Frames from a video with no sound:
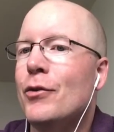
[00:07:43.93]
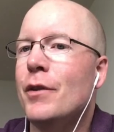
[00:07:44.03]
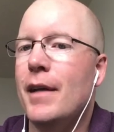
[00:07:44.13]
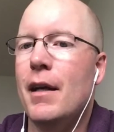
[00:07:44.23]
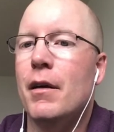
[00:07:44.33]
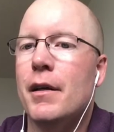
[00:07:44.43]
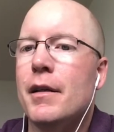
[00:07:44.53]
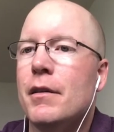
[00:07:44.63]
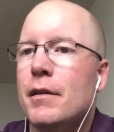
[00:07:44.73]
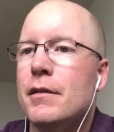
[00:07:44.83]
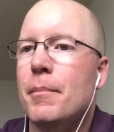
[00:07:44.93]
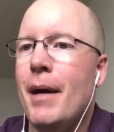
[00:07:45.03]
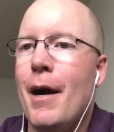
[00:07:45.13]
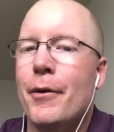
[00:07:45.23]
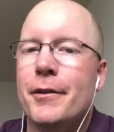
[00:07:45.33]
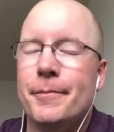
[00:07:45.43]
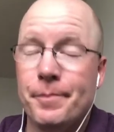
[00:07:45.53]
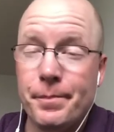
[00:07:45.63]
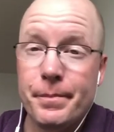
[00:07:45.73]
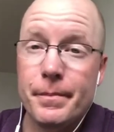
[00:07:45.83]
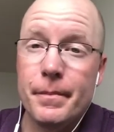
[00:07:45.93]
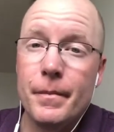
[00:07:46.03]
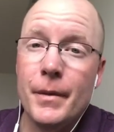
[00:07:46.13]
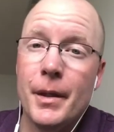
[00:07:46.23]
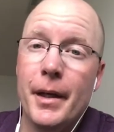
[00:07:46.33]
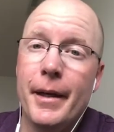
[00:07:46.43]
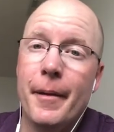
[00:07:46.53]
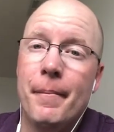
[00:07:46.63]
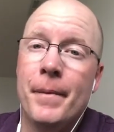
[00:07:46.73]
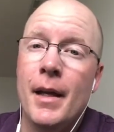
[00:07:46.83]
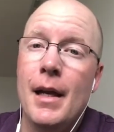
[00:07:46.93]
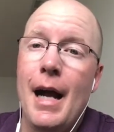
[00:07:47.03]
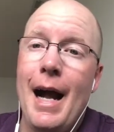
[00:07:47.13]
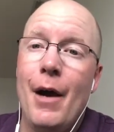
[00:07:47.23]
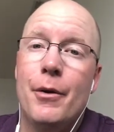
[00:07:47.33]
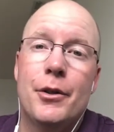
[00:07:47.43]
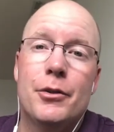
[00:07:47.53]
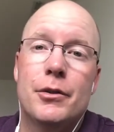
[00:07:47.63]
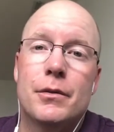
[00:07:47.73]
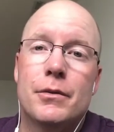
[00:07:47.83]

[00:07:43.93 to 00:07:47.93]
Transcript: So that article is about how your